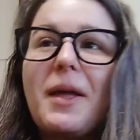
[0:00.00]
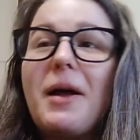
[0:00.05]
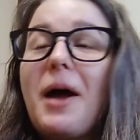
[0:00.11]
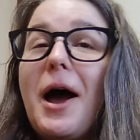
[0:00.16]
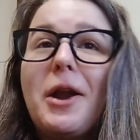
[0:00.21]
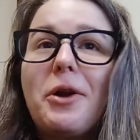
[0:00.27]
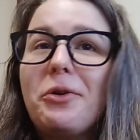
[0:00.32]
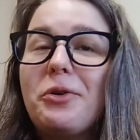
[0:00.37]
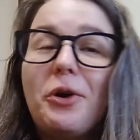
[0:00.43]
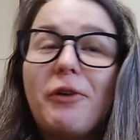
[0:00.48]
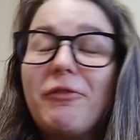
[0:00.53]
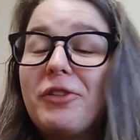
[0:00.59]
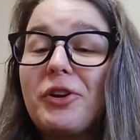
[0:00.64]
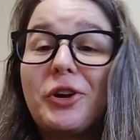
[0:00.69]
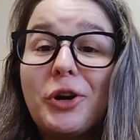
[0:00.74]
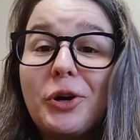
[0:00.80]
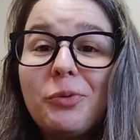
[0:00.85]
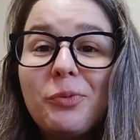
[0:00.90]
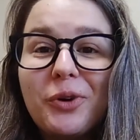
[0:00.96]
I don't know if they're
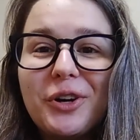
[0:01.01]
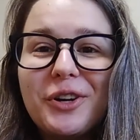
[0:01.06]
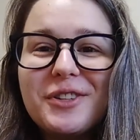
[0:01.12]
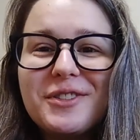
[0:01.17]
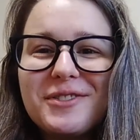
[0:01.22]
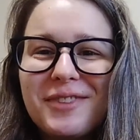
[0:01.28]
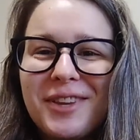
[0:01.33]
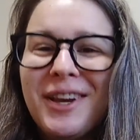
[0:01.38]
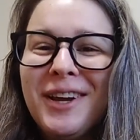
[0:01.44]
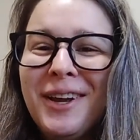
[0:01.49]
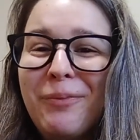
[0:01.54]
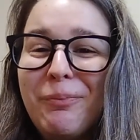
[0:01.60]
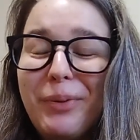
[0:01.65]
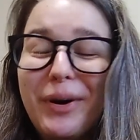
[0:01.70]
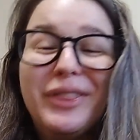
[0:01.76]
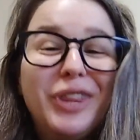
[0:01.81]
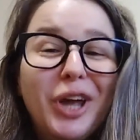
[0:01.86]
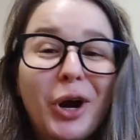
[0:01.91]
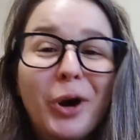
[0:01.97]
good words,
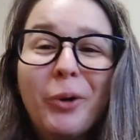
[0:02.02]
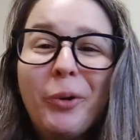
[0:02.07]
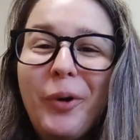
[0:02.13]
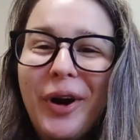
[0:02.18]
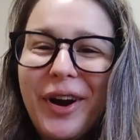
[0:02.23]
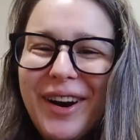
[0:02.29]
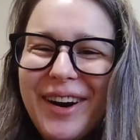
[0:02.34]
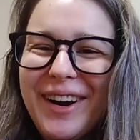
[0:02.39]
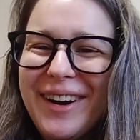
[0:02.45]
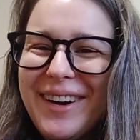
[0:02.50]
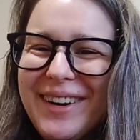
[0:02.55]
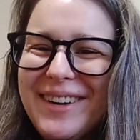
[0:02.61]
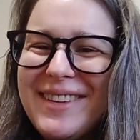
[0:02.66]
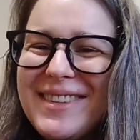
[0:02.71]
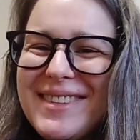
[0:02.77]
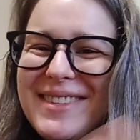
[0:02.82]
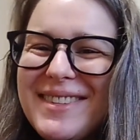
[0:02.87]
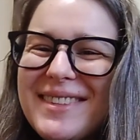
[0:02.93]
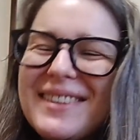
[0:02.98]
but they're
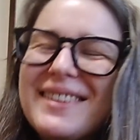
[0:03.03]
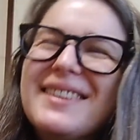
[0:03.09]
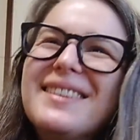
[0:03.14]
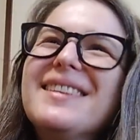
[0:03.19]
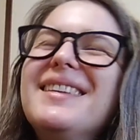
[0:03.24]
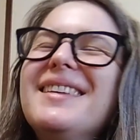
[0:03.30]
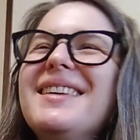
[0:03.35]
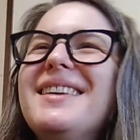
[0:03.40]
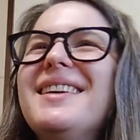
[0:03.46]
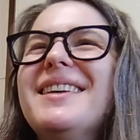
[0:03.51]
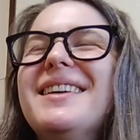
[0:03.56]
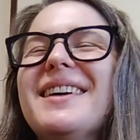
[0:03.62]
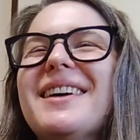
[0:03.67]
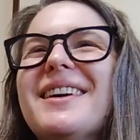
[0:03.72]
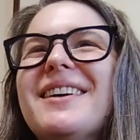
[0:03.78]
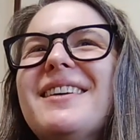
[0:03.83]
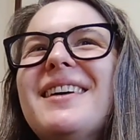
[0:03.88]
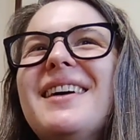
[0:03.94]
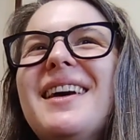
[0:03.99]
words, you know?
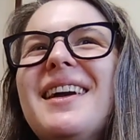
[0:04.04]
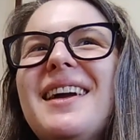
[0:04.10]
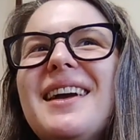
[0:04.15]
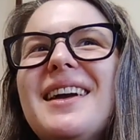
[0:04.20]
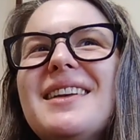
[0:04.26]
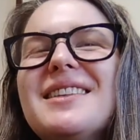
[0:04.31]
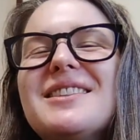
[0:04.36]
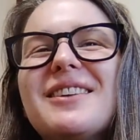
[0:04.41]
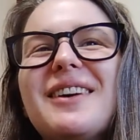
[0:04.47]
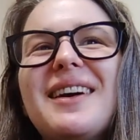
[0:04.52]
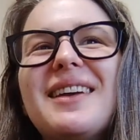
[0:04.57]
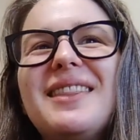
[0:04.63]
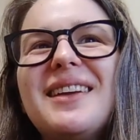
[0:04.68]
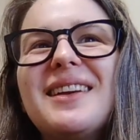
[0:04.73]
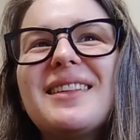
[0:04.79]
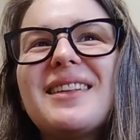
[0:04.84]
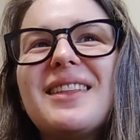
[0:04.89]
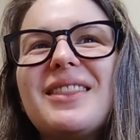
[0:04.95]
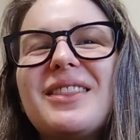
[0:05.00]
And so I
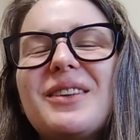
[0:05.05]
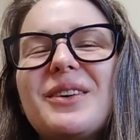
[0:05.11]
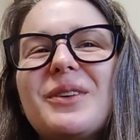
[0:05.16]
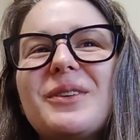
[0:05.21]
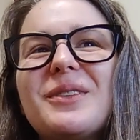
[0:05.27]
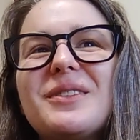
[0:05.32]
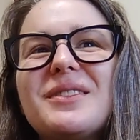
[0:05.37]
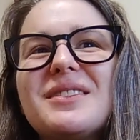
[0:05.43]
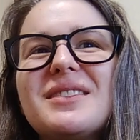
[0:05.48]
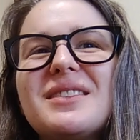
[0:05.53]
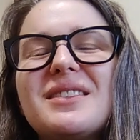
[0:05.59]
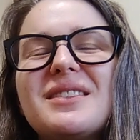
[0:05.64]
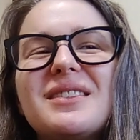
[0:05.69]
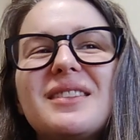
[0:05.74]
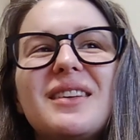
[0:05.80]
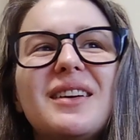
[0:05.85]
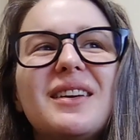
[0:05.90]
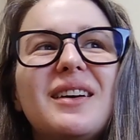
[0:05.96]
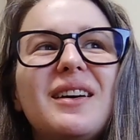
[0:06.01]
think that those
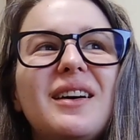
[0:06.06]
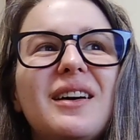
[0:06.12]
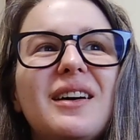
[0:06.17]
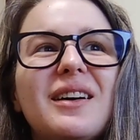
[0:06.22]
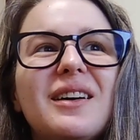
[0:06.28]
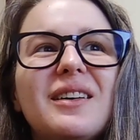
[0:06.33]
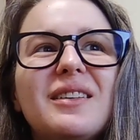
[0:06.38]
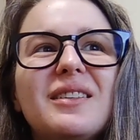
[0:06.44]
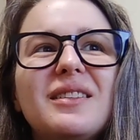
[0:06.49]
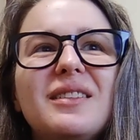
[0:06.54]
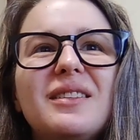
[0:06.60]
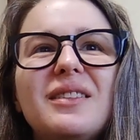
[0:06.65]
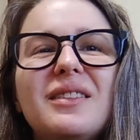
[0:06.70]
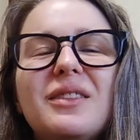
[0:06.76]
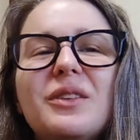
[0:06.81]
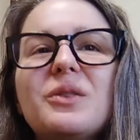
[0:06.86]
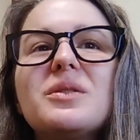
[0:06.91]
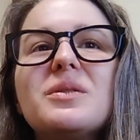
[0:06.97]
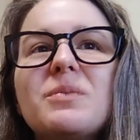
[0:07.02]

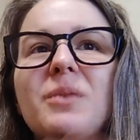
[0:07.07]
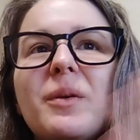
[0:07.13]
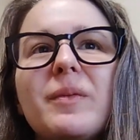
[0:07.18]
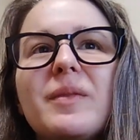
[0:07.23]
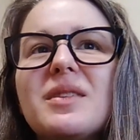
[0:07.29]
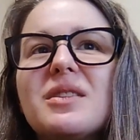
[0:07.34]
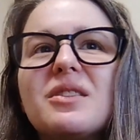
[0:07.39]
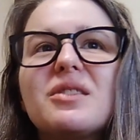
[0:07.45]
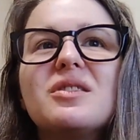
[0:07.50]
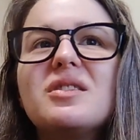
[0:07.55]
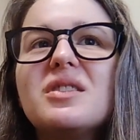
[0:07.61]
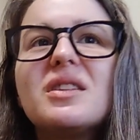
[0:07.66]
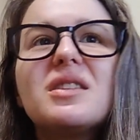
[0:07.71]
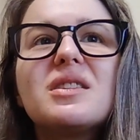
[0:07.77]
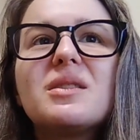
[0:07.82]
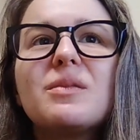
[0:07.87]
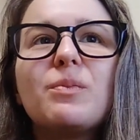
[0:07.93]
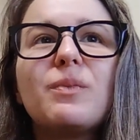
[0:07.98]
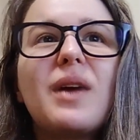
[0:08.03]
moments are
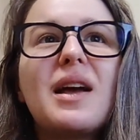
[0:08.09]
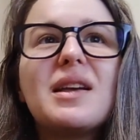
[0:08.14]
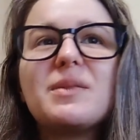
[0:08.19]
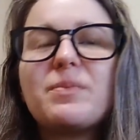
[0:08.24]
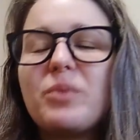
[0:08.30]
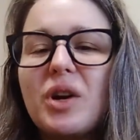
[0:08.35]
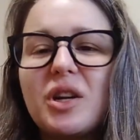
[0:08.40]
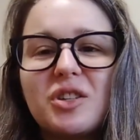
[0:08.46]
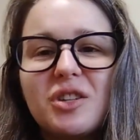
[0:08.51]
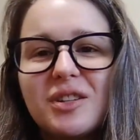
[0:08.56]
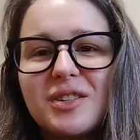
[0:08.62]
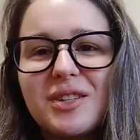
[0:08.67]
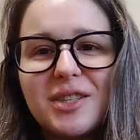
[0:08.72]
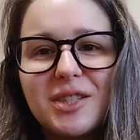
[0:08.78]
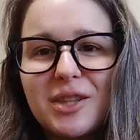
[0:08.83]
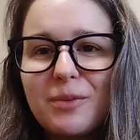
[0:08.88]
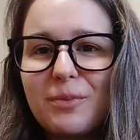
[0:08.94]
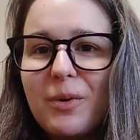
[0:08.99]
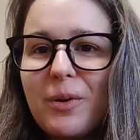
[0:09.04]
just as precious as
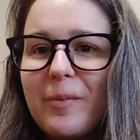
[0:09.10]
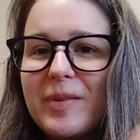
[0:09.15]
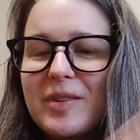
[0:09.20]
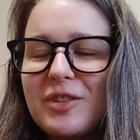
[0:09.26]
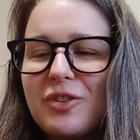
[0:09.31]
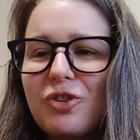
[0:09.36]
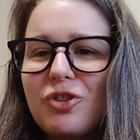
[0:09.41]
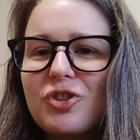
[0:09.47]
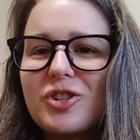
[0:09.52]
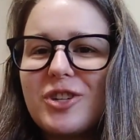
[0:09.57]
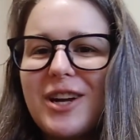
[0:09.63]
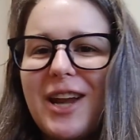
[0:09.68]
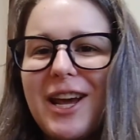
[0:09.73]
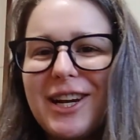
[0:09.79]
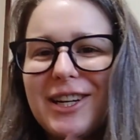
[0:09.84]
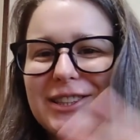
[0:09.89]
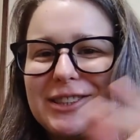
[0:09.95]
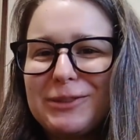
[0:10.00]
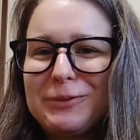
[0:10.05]
the moments that you're just like,
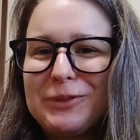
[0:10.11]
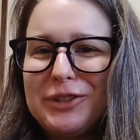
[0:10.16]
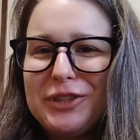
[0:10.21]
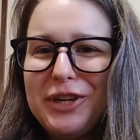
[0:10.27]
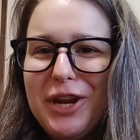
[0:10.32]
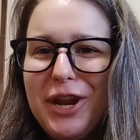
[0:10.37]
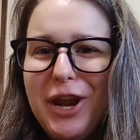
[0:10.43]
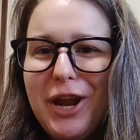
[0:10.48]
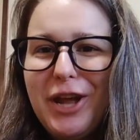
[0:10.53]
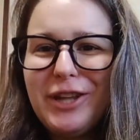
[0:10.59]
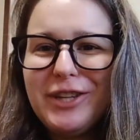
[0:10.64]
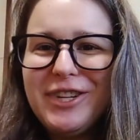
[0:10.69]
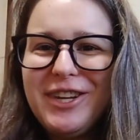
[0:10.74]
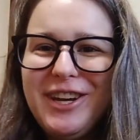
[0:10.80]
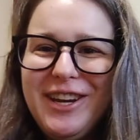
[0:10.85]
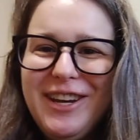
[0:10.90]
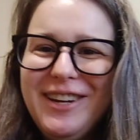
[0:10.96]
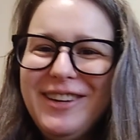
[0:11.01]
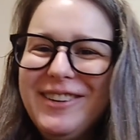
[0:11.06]
nailed
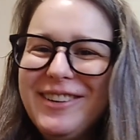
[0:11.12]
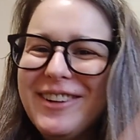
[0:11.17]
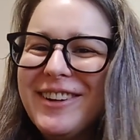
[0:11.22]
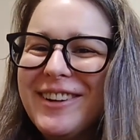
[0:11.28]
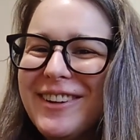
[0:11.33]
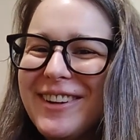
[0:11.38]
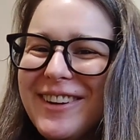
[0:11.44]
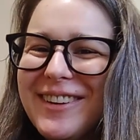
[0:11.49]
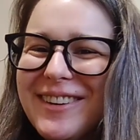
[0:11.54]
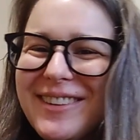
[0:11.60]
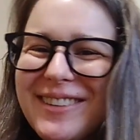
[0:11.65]
it.